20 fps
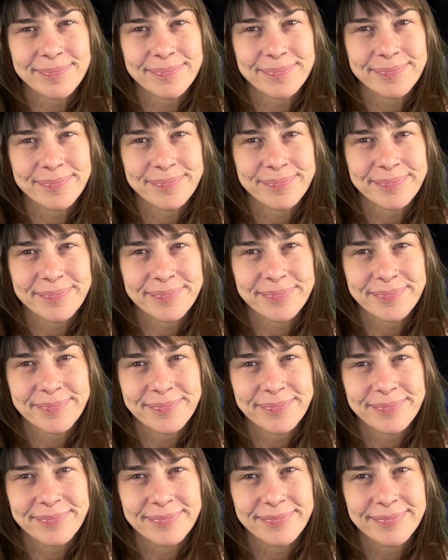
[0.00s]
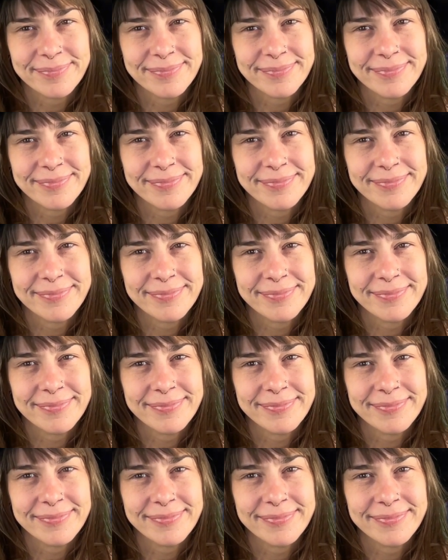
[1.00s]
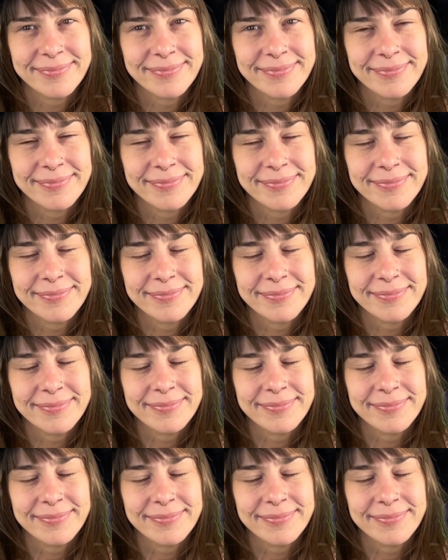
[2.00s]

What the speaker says: No one is speaking in this clip.